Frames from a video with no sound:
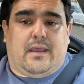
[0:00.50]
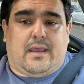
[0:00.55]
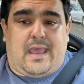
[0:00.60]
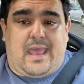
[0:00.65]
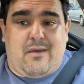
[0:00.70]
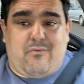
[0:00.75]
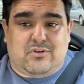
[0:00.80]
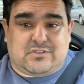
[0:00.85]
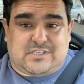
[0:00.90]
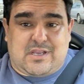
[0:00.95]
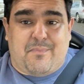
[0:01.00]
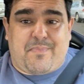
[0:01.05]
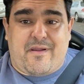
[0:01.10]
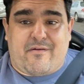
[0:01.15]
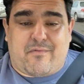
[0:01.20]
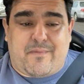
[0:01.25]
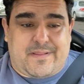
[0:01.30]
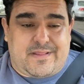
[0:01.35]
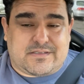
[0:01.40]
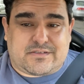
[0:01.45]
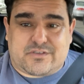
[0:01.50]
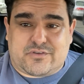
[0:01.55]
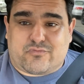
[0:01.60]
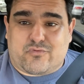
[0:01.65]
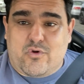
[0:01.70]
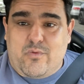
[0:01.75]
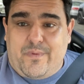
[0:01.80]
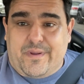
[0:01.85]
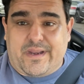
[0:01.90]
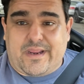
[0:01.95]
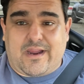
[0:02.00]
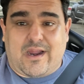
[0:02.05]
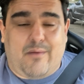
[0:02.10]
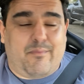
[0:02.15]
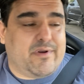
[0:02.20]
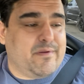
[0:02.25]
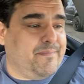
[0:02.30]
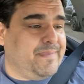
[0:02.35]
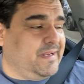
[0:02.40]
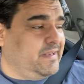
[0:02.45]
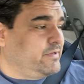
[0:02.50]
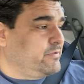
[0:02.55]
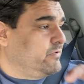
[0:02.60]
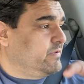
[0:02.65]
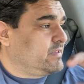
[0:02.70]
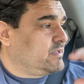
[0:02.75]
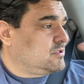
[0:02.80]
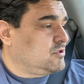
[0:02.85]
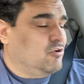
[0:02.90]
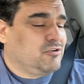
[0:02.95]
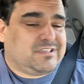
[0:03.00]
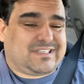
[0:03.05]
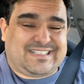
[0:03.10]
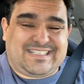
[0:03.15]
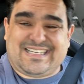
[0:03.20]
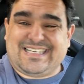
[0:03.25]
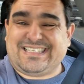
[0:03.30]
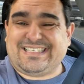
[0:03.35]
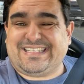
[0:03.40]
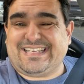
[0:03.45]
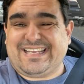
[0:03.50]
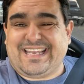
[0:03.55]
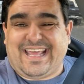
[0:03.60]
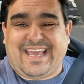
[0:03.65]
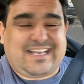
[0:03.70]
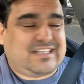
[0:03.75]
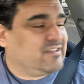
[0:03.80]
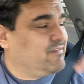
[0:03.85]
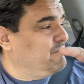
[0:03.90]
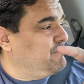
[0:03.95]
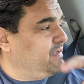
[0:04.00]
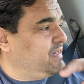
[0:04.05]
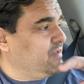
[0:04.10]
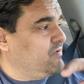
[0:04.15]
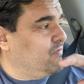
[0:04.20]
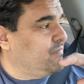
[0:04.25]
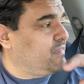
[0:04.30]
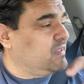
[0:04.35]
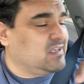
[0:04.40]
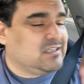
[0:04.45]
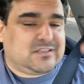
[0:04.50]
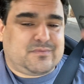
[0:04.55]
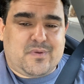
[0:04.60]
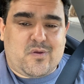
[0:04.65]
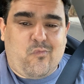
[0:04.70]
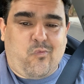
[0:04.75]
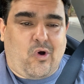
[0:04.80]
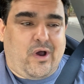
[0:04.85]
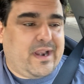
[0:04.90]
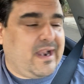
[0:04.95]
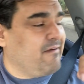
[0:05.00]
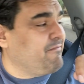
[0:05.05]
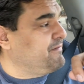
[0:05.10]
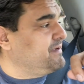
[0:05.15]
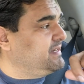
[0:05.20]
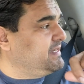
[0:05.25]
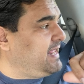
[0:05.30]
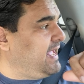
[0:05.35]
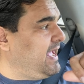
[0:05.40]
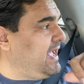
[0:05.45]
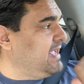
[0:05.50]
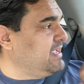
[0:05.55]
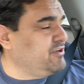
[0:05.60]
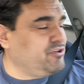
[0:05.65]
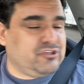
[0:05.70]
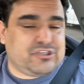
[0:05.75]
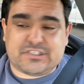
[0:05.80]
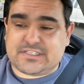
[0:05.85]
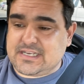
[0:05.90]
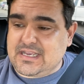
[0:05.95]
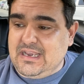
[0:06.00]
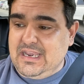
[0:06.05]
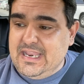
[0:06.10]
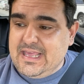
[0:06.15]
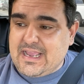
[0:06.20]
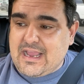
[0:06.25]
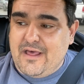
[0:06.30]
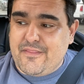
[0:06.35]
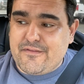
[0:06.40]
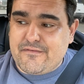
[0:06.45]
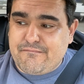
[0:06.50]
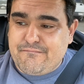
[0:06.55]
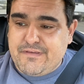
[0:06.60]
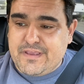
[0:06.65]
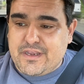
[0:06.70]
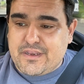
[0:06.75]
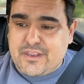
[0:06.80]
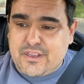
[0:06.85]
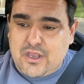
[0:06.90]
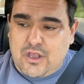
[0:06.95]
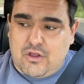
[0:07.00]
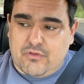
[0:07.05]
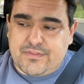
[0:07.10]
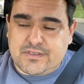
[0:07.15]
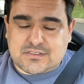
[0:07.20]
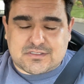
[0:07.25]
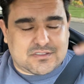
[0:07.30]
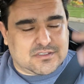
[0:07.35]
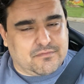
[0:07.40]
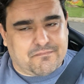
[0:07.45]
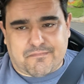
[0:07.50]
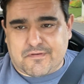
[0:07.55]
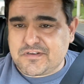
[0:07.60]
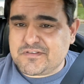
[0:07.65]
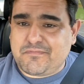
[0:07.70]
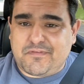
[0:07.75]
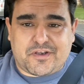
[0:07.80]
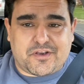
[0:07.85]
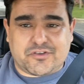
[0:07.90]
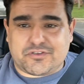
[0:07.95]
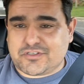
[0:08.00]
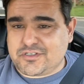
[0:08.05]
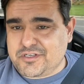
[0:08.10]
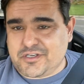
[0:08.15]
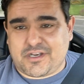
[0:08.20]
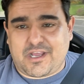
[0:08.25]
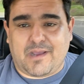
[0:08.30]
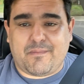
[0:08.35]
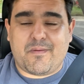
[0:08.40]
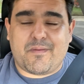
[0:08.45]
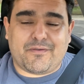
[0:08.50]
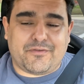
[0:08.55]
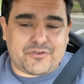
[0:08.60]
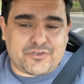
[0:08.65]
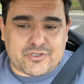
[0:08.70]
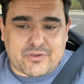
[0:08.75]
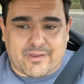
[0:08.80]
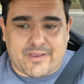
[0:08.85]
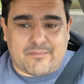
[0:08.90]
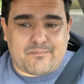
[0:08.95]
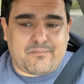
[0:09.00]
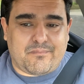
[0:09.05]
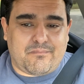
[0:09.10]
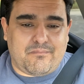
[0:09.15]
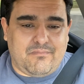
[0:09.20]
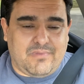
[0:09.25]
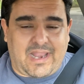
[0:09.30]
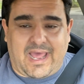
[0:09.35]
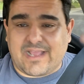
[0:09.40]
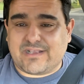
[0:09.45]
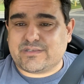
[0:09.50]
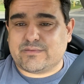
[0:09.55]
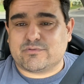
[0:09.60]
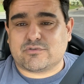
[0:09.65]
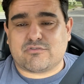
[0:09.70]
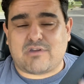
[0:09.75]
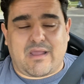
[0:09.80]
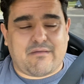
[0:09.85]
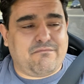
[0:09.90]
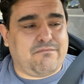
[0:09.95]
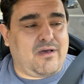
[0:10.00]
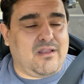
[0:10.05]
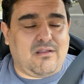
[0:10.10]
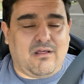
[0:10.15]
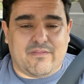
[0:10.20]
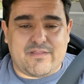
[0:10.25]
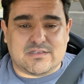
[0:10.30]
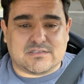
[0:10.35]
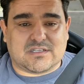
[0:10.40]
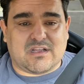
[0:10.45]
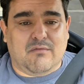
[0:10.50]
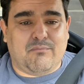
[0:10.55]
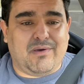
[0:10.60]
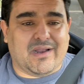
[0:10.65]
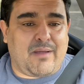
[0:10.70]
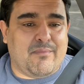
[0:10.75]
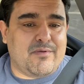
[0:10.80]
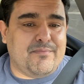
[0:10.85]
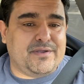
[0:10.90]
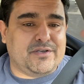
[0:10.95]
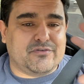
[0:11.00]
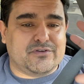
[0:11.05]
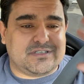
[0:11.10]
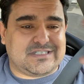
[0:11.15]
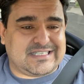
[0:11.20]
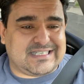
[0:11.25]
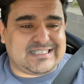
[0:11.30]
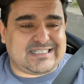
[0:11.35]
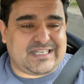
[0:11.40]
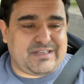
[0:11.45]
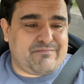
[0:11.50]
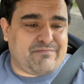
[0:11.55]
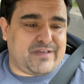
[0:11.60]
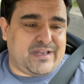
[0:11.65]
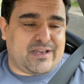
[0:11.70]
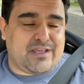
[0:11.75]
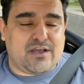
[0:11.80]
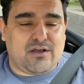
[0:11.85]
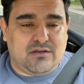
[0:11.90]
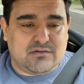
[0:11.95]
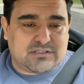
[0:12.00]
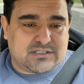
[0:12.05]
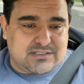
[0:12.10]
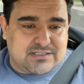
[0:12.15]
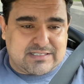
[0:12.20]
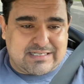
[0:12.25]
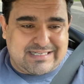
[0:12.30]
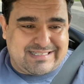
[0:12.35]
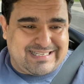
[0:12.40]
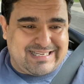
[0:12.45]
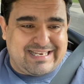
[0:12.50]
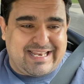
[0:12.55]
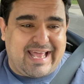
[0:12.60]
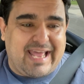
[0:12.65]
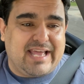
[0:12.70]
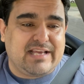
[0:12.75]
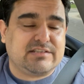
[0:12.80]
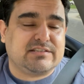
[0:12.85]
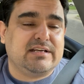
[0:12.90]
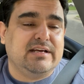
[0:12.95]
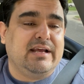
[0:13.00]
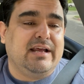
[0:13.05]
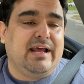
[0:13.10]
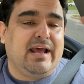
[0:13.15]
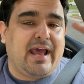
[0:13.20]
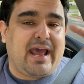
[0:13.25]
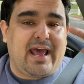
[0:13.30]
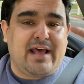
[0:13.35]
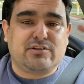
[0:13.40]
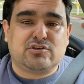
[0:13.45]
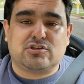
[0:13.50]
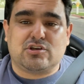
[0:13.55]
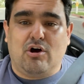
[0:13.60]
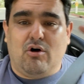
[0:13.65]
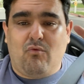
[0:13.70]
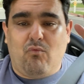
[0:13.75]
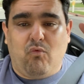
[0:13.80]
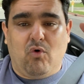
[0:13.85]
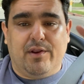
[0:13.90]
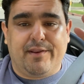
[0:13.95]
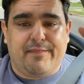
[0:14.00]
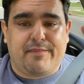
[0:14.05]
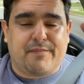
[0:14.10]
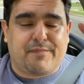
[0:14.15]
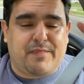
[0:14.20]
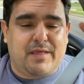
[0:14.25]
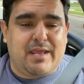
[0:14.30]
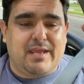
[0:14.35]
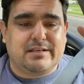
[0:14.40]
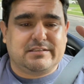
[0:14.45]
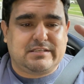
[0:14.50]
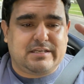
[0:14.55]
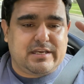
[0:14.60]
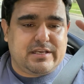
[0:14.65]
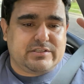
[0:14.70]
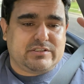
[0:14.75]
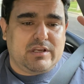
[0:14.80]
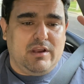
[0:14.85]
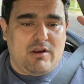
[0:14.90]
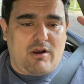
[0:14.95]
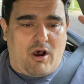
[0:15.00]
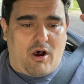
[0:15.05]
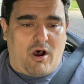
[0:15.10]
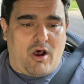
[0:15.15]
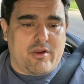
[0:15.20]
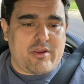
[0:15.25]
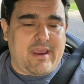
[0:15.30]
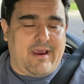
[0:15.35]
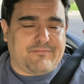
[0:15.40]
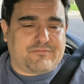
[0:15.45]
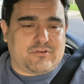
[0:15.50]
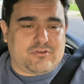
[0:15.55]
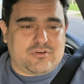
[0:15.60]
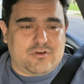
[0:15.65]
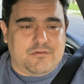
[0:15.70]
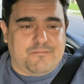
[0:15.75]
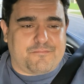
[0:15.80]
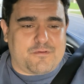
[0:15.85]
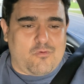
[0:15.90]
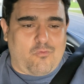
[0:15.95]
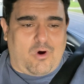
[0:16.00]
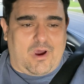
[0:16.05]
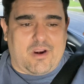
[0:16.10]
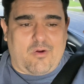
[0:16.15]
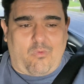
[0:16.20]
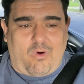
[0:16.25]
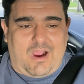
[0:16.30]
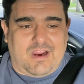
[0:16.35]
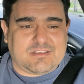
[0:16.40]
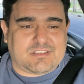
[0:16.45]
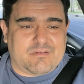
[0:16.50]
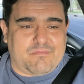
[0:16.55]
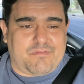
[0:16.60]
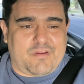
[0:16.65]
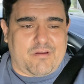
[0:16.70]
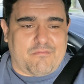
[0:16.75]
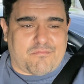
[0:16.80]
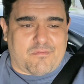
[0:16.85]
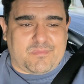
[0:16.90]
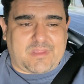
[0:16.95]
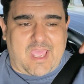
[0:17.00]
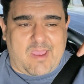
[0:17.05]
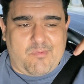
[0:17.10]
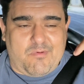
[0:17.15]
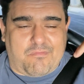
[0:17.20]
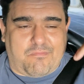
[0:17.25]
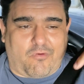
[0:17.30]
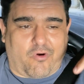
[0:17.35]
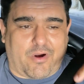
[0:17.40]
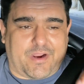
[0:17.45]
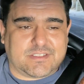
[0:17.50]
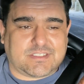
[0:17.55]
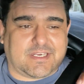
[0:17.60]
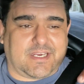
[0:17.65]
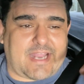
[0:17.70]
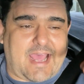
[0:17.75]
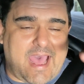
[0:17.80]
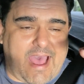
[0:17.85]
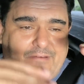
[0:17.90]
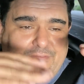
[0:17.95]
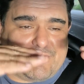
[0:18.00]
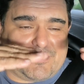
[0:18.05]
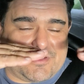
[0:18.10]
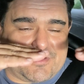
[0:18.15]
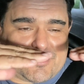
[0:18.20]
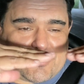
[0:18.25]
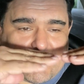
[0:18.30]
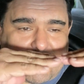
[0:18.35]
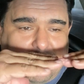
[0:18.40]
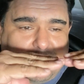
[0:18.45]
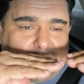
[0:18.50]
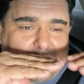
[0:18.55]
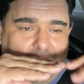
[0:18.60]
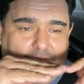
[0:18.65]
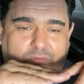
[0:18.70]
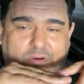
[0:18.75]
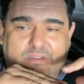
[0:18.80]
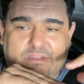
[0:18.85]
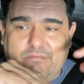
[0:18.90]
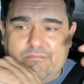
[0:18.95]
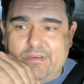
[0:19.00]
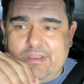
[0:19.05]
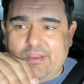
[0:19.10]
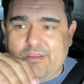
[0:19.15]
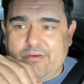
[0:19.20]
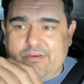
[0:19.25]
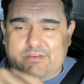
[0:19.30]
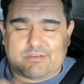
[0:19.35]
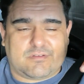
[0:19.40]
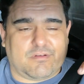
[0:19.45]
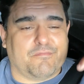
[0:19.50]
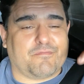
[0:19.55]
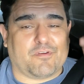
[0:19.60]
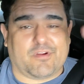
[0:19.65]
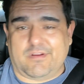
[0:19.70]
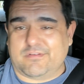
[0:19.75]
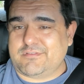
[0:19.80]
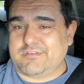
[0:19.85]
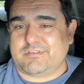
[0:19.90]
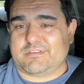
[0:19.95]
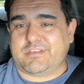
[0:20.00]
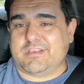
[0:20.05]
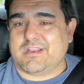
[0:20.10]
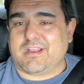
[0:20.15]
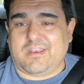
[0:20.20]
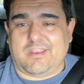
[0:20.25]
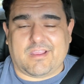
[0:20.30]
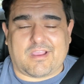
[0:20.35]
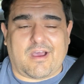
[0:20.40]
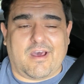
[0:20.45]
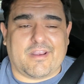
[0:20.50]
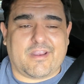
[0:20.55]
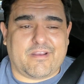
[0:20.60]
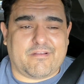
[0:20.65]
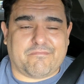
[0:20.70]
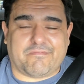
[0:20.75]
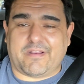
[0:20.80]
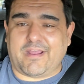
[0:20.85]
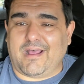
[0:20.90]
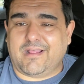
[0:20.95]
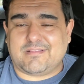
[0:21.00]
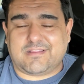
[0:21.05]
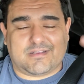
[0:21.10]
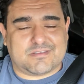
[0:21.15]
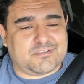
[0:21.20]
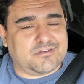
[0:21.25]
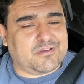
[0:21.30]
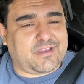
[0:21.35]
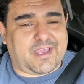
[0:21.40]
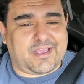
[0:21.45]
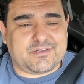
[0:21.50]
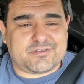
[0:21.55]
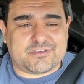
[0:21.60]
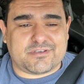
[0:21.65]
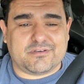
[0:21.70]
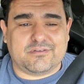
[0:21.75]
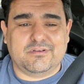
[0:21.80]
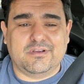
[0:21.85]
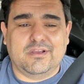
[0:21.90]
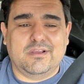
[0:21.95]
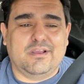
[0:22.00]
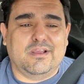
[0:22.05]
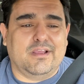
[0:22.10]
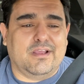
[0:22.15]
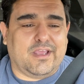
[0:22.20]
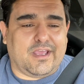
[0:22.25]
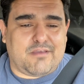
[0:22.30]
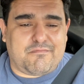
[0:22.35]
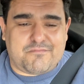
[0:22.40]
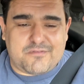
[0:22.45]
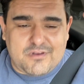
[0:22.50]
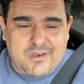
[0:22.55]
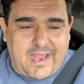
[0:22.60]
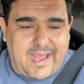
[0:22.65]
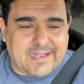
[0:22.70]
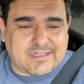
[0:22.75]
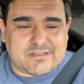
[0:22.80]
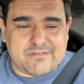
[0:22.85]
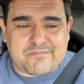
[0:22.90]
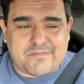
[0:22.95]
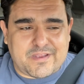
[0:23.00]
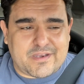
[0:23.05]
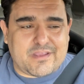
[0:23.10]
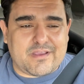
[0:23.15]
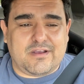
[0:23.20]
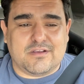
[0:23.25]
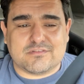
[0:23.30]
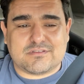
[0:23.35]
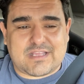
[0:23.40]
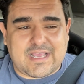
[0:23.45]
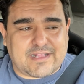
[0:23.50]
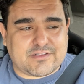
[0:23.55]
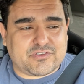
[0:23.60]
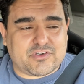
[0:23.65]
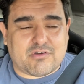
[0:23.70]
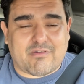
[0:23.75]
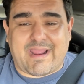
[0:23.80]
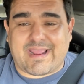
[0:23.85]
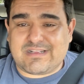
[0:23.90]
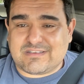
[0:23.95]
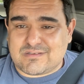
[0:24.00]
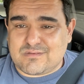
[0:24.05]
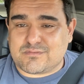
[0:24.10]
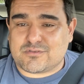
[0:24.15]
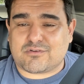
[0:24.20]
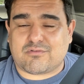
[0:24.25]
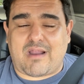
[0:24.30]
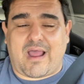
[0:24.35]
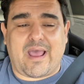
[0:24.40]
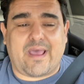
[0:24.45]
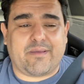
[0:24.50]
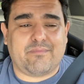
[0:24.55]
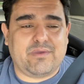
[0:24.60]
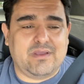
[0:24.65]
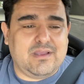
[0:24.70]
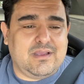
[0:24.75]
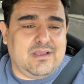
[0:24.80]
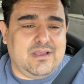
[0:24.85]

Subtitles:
Hey, what's up, everybody? This is Ruben here. I'm going to be doing this whole 60 days of video thing. It's going to be one every day. You just click on the video. This is the first video, so you're not going to be able to do it. Like, subscribe, follow, all that stuff. But I'm going to be doing 60 videos in 60 days. And so one of the things is, all you have to do if you want to watch the video from day before, it's going to have a description of what the video is. So if you're interested, click on it. If not, that's okay too. If you like the videos, that's great. Subscribe.